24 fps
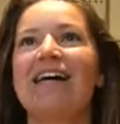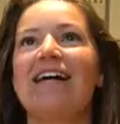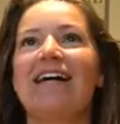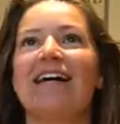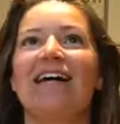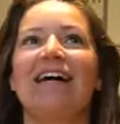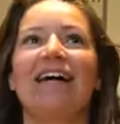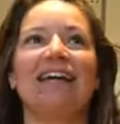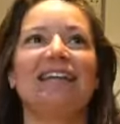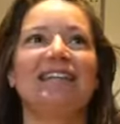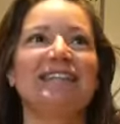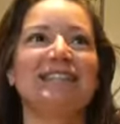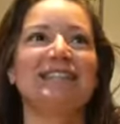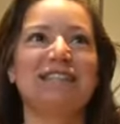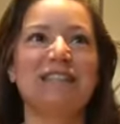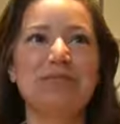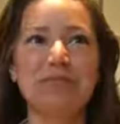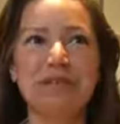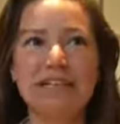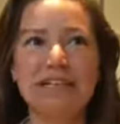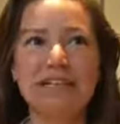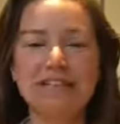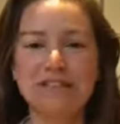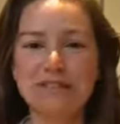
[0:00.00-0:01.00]
It seemed
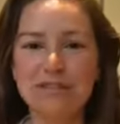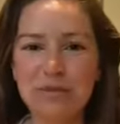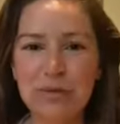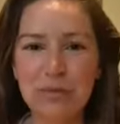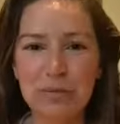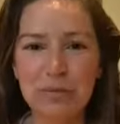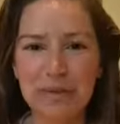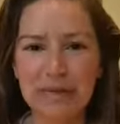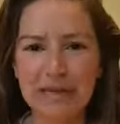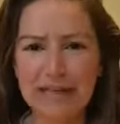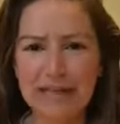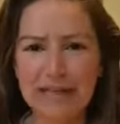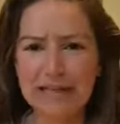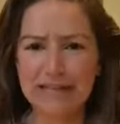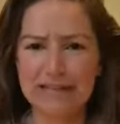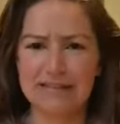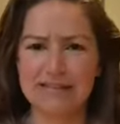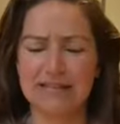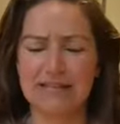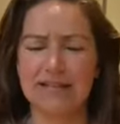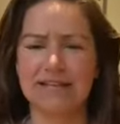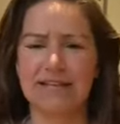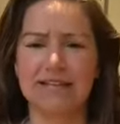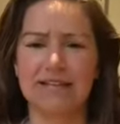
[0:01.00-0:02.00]
like so big.
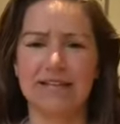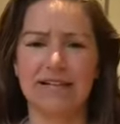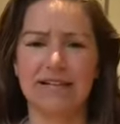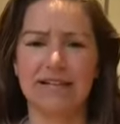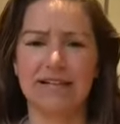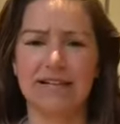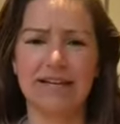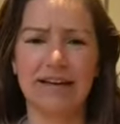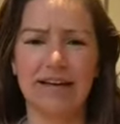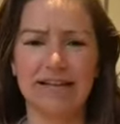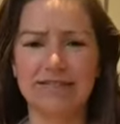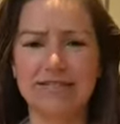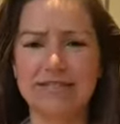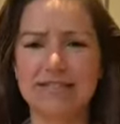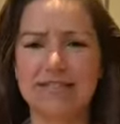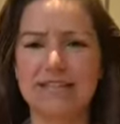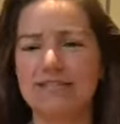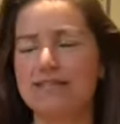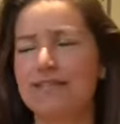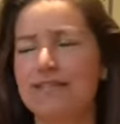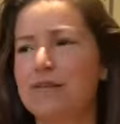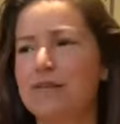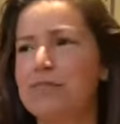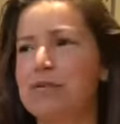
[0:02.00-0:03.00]
It's like I have to
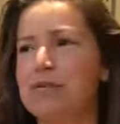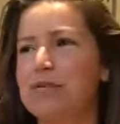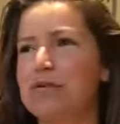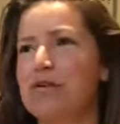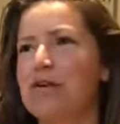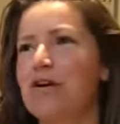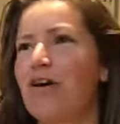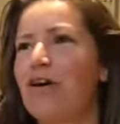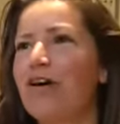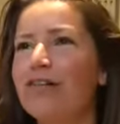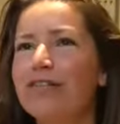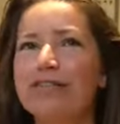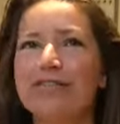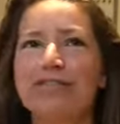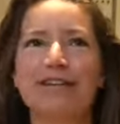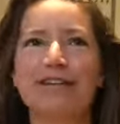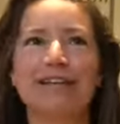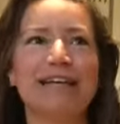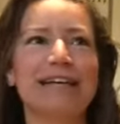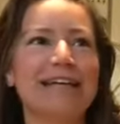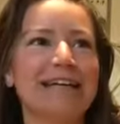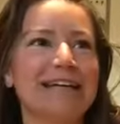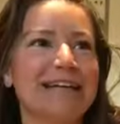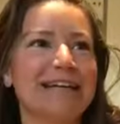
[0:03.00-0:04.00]
give up on
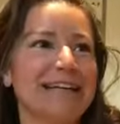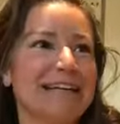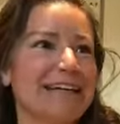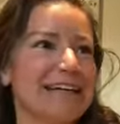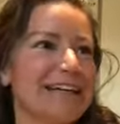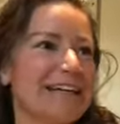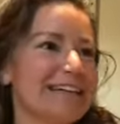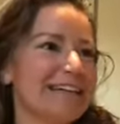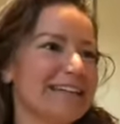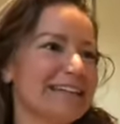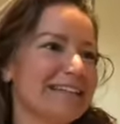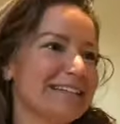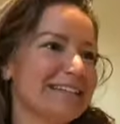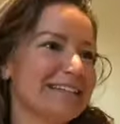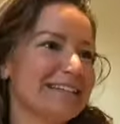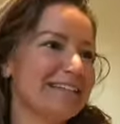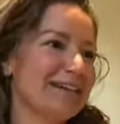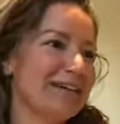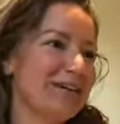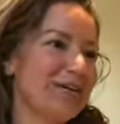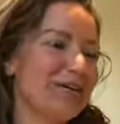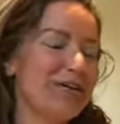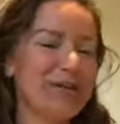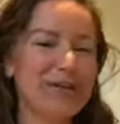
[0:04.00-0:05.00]
coffee and
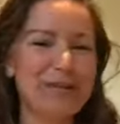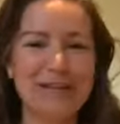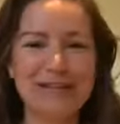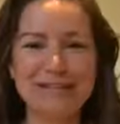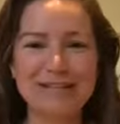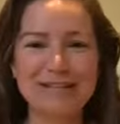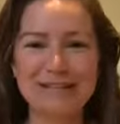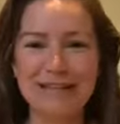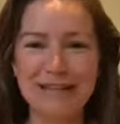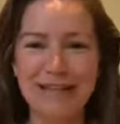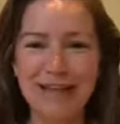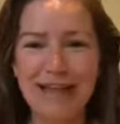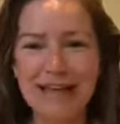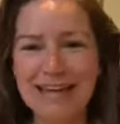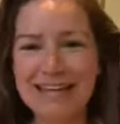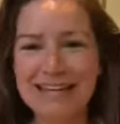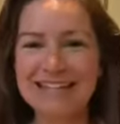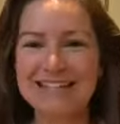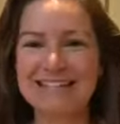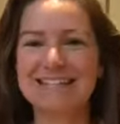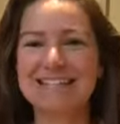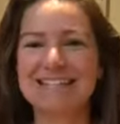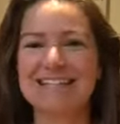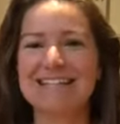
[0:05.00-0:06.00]
all these
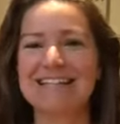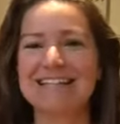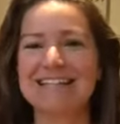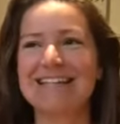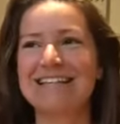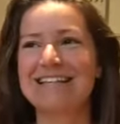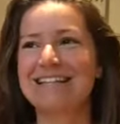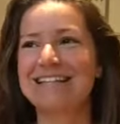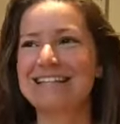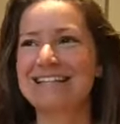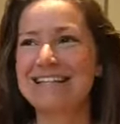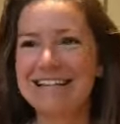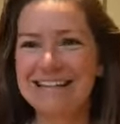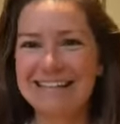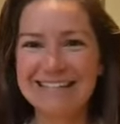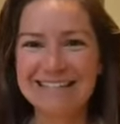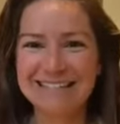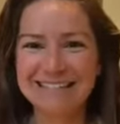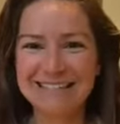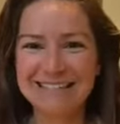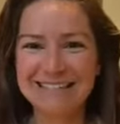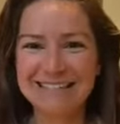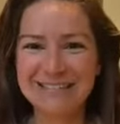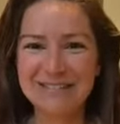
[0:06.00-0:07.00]
things, and
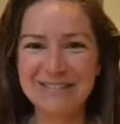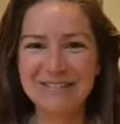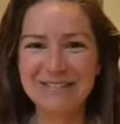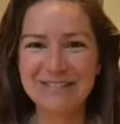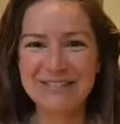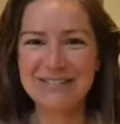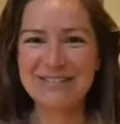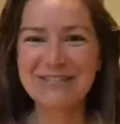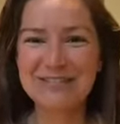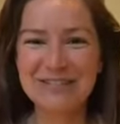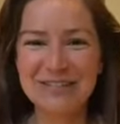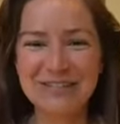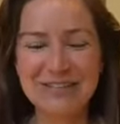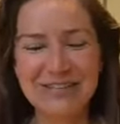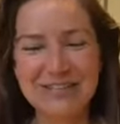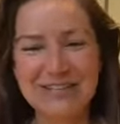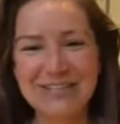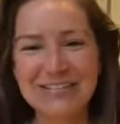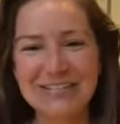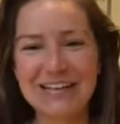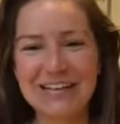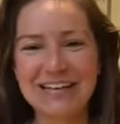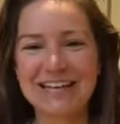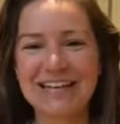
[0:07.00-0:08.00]
so
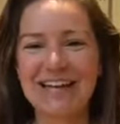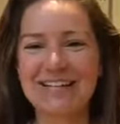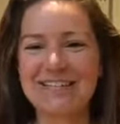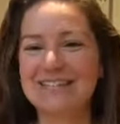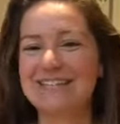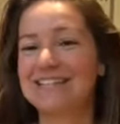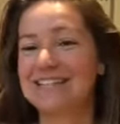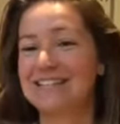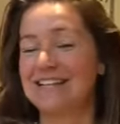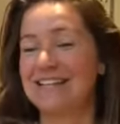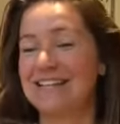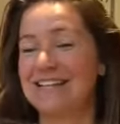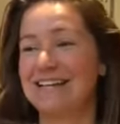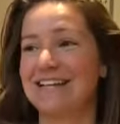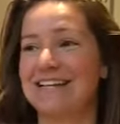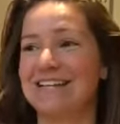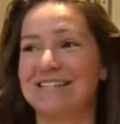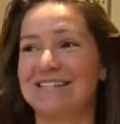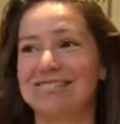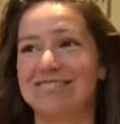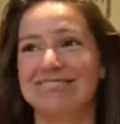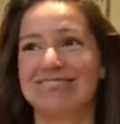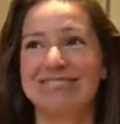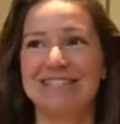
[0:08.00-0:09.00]
difficult. And now it's like
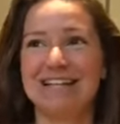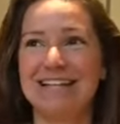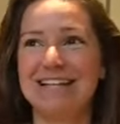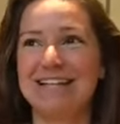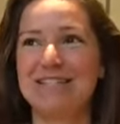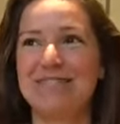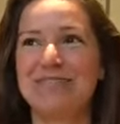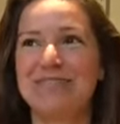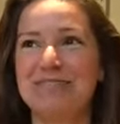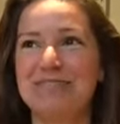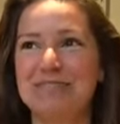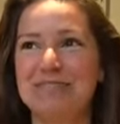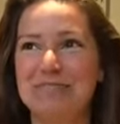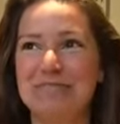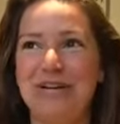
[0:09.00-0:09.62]
I'm